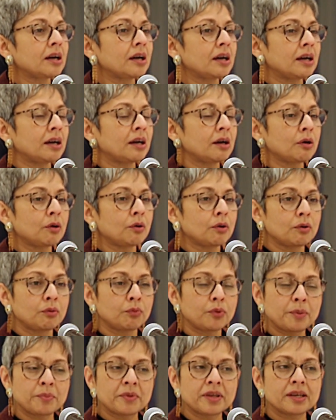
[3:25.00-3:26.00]

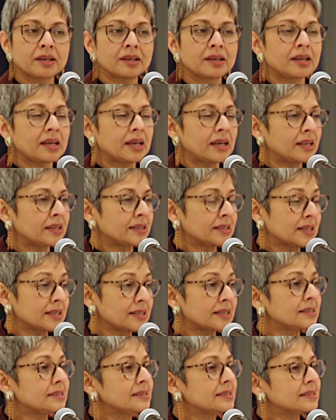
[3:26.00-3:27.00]
women and
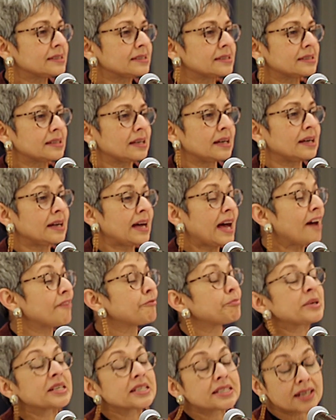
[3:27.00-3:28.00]
girls
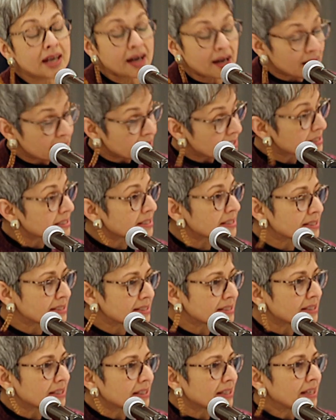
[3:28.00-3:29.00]
have been targeted.
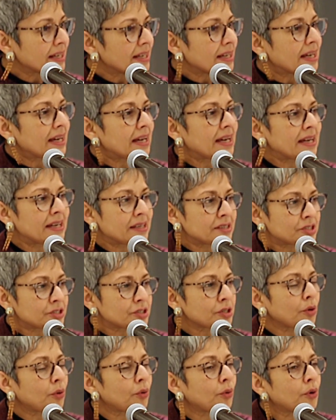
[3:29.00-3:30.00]

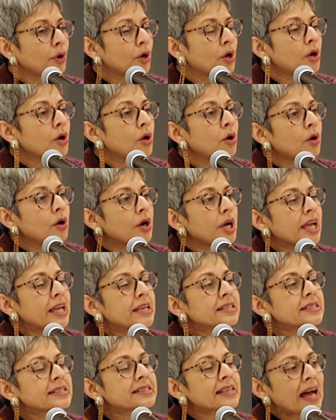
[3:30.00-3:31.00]
So
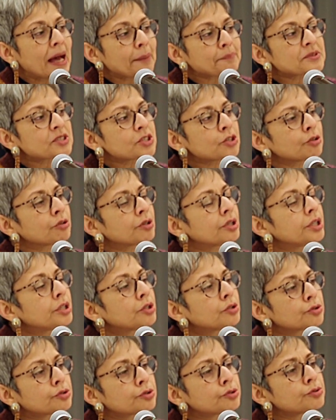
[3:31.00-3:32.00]
it is
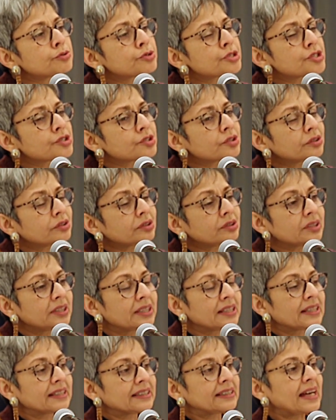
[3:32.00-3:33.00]
absolutely crucial
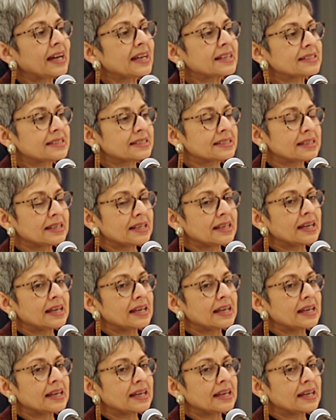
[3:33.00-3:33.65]
that